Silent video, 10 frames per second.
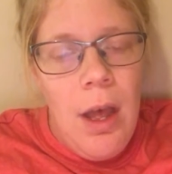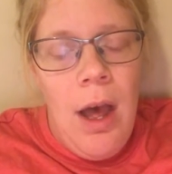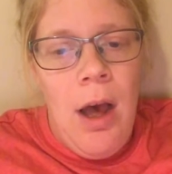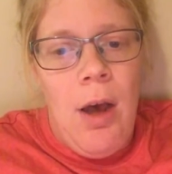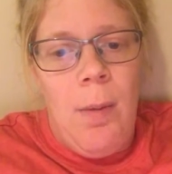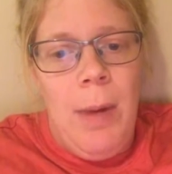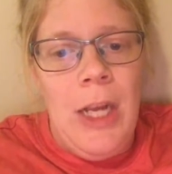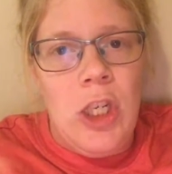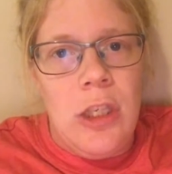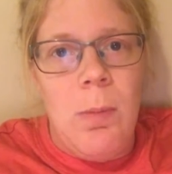
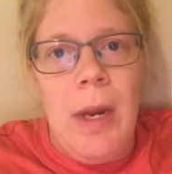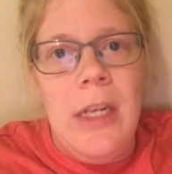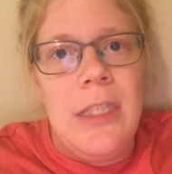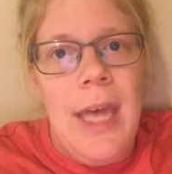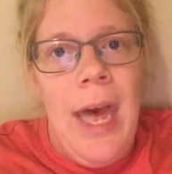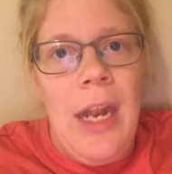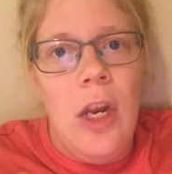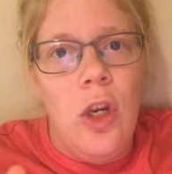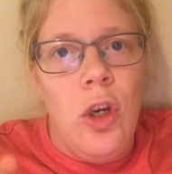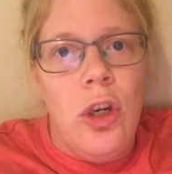It just means that
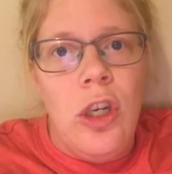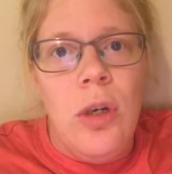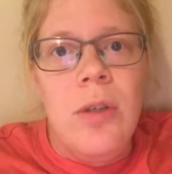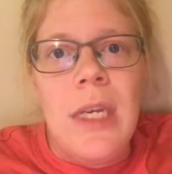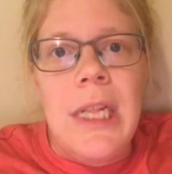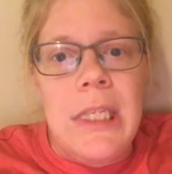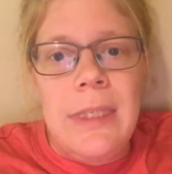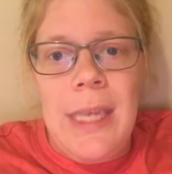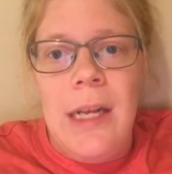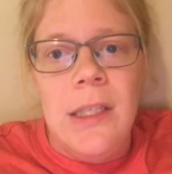you're using the
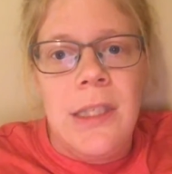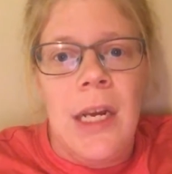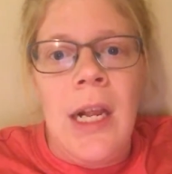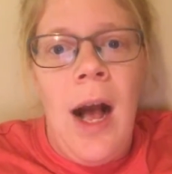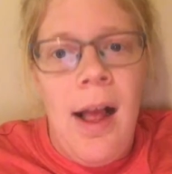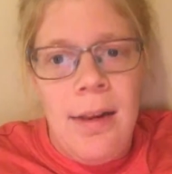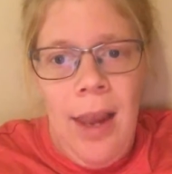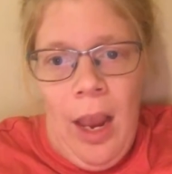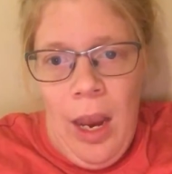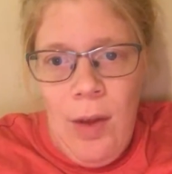skills that God
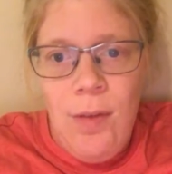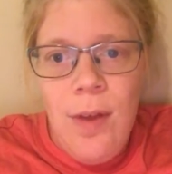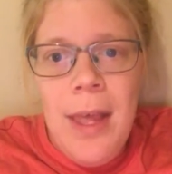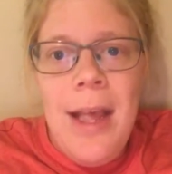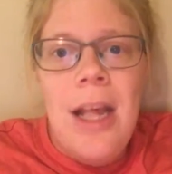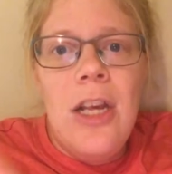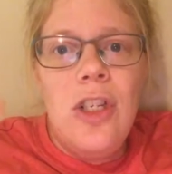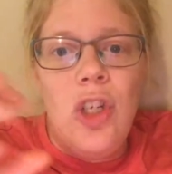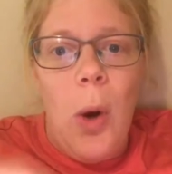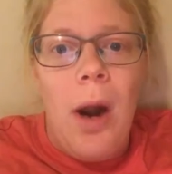gave
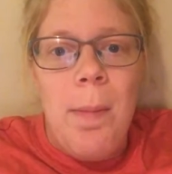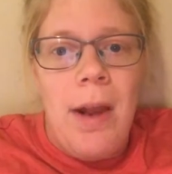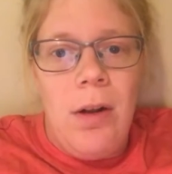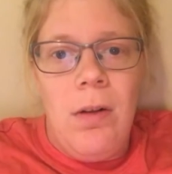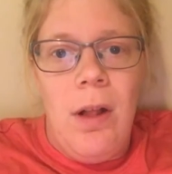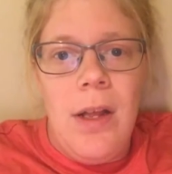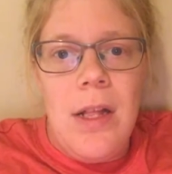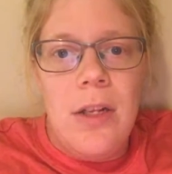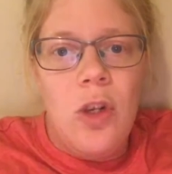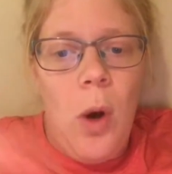to our
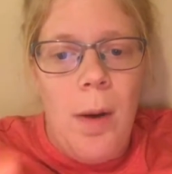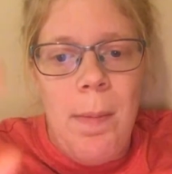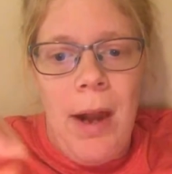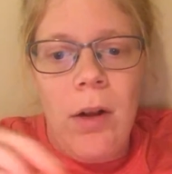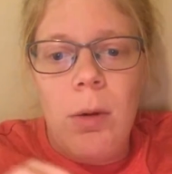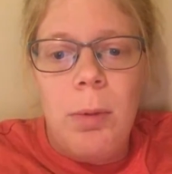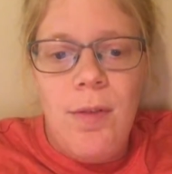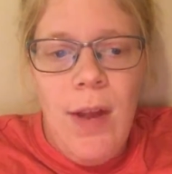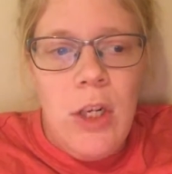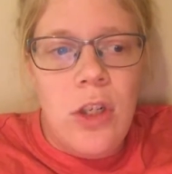medical
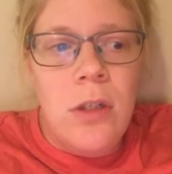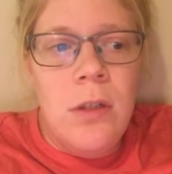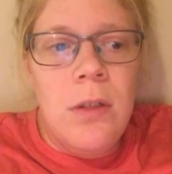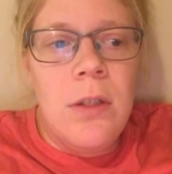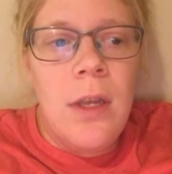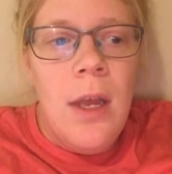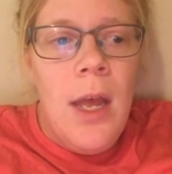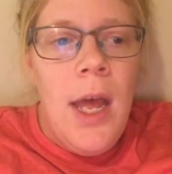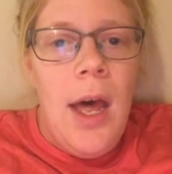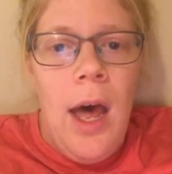professionals,
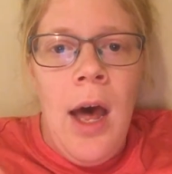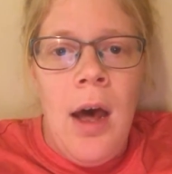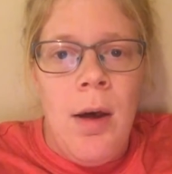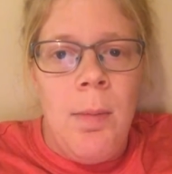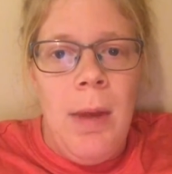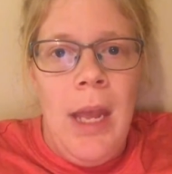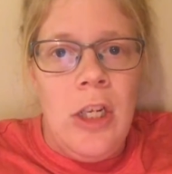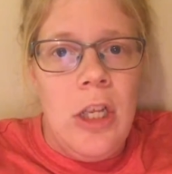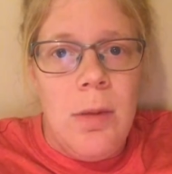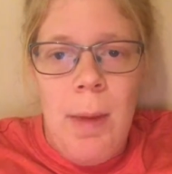
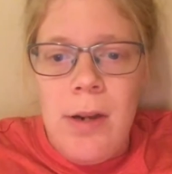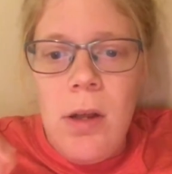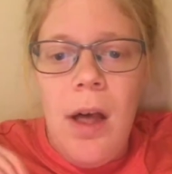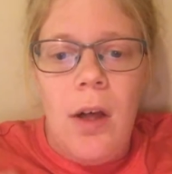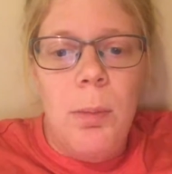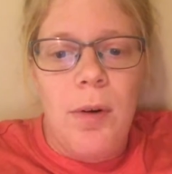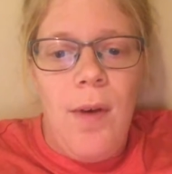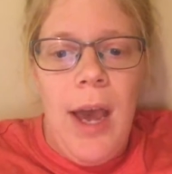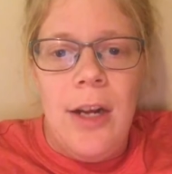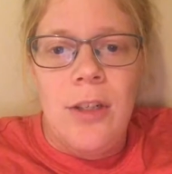and to the mental health
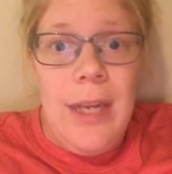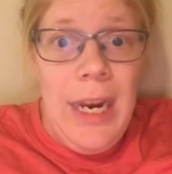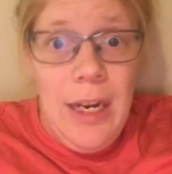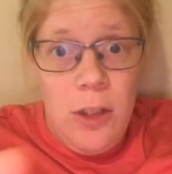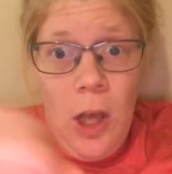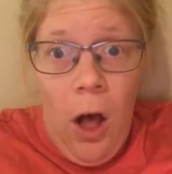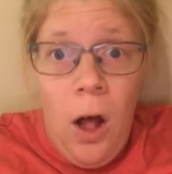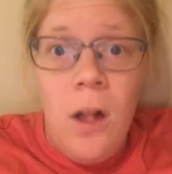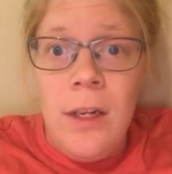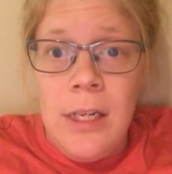providers that He has
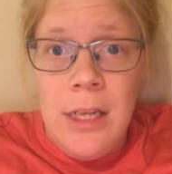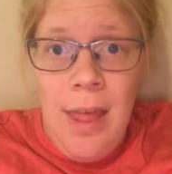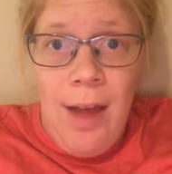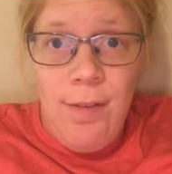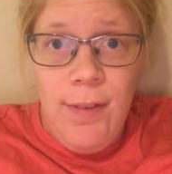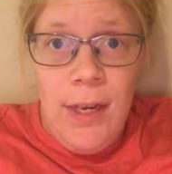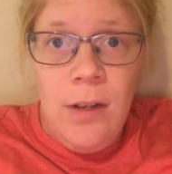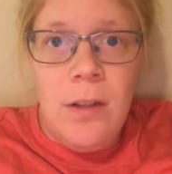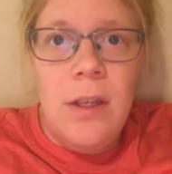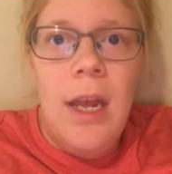called into that
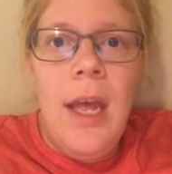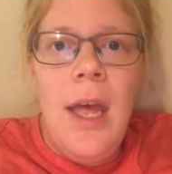field.